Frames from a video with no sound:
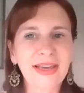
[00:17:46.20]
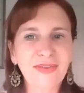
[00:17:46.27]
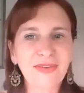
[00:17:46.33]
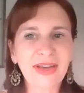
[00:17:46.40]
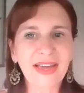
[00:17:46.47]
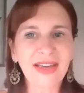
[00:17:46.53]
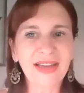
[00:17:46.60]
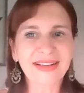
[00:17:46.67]

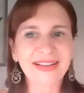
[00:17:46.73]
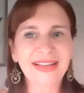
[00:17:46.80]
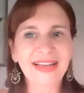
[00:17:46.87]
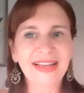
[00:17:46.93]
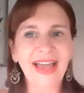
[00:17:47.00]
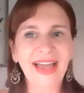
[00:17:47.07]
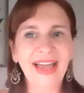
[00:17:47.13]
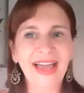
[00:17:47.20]

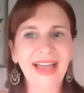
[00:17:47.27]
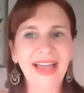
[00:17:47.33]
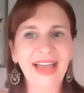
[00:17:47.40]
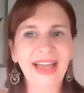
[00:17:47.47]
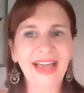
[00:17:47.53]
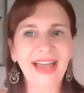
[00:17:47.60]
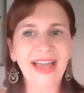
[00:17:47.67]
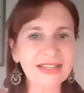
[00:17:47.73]
leaving. And I
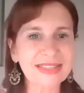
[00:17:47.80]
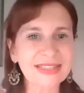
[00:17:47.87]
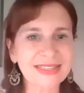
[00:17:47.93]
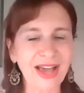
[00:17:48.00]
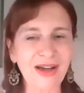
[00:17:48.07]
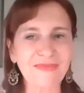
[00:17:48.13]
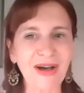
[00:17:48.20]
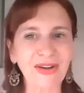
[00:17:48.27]
heard
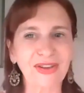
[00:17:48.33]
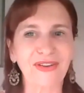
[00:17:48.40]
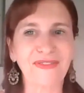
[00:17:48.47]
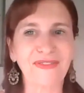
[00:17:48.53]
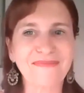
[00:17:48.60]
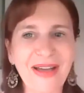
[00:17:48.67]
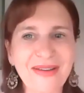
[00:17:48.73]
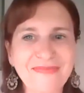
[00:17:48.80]
yes come
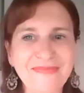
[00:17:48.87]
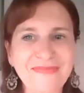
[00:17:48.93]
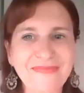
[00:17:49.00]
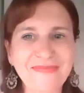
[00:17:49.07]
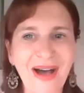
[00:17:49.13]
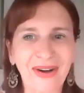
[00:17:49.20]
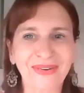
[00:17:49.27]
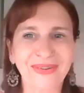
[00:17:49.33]
out of my
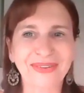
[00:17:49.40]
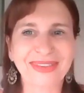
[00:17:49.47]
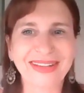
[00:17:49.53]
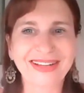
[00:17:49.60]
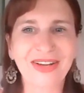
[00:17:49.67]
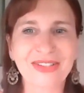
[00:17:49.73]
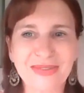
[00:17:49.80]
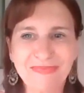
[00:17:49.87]
mouth,
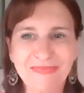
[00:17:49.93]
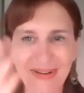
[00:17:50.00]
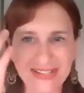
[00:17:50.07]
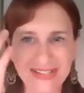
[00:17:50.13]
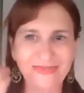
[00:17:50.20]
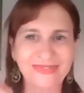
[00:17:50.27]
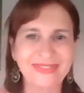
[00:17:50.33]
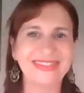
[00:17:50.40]
because
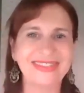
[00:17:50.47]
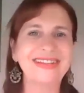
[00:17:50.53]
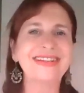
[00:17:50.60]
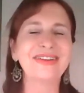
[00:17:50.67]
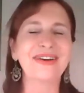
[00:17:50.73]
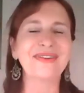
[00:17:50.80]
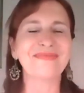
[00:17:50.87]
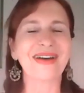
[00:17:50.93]
I must have
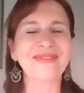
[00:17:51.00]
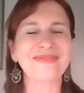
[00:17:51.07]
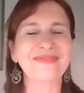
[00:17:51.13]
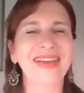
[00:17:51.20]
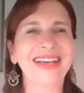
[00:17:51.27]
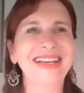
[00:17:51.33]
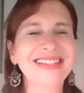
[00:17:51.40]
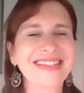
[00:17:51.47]
seen it on my
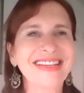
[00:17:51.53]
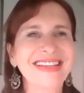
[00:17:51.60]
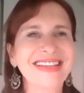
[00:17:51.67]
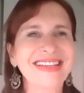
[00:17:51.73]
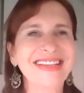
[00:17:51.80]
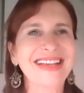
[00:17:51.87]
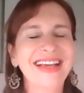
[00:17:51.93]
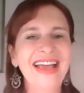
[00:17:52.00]

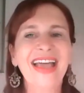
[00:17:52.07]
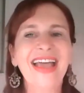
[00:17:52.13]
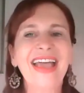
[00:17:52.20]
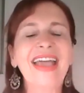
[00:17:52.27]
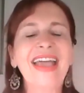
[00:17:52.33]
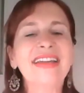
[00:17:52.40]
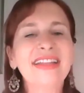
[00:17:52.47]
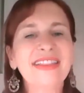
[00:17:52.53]
face.
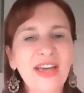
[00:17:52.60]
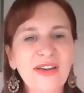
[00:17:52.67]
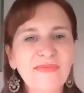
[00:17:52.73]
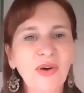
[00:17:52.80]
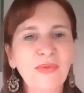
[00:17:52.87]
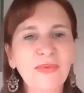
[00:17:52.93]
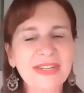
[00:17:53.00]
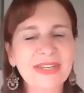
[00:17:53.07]
And in
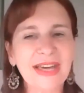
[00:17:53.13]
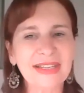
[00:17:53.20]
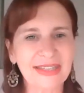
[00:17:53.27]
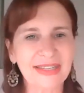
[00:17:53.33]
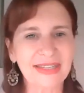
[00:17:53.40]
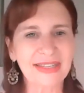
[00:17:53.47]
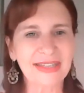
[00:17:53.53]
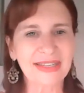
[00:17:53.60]
that moment,
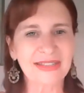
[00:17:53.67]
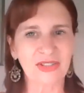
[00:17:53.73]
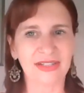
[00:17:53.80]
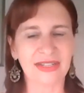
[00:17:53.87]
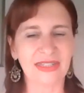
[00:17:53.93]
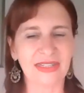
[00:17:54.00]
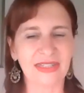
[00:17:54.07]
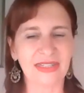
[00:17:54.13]
I kid you
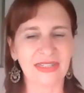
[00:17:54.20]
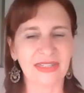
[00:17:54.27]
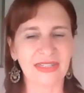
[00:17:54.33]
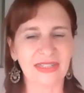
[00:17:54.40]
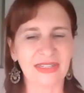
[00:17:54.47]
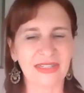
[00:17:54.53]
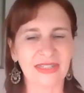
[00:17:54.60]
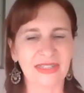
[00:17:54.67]
not,
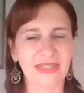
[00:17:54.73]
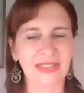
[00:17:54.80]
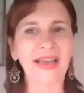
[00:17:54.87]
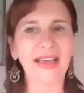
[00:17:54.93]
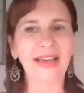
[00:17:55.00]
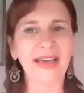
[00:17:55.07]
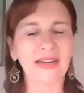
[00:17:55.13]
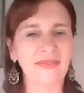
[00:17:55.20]
Isabel,
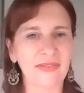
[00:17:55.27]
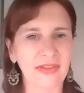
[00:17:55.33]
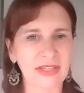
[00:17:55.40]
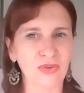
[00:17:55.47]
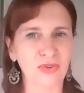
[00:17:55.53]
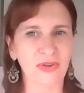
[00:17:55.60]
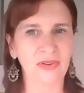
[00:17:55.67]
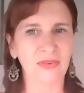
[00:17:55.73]
I had a
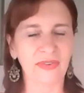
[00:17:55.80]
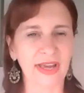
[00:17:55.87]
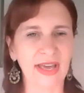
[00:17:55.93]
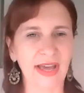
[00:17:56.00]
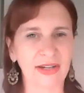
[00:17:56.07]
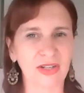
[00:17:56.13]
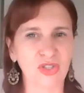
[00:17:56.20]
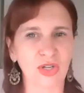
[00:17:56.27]
visceral
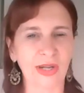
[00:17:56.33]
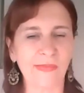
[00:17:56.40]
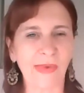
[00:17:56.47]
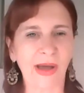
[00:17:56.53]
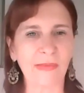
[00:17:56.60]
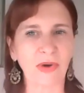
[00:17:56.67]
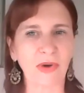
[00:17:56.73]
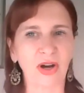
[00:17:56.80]
reaction
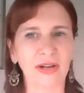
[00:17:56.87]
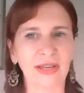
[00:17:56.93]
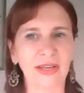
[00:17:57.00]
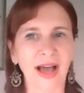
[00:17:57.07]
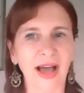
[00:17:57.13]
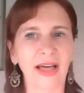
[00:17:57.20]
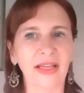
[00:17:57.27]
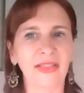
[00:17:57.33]
in my
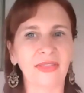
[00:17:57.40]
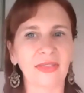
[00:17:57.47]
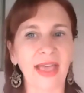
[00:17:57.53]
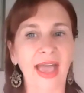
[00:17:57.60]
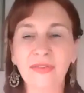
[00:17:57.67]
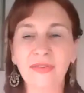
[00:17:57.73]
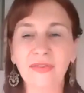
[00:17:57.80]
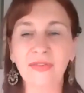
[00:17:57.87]
body.
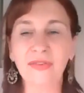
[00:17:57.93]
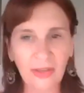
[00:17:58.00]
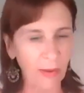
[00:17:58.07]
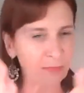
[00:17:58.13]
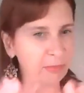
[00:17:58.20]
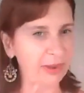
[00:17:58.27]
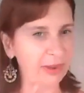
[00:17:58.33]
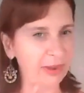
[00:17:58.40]

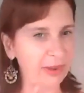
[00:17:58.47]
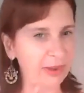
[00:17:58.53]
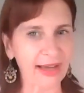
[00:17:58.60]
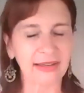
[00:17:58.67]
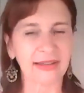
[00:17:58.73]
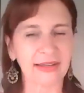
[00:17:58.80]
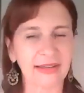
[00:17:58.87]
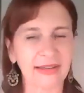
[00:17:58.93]
Everything went
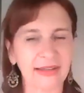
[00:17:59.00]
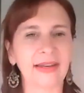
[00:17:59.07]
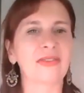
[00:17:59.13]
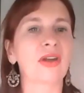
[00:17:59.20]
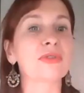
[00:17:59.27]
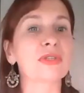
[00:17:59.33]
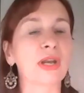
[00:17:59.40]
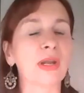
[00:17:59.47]
black, and
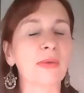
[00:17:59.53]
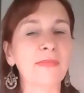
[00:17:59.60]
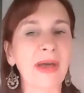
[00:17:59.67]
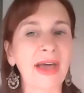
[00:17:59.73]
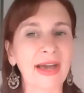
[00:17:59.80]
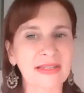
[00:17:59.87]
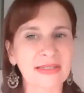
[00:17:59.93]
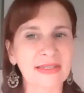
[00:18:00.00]
I thought I was
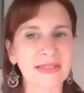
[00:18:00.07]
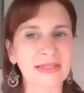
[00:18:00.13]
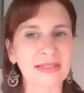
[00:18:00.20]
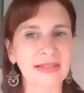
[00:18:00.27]
going to pass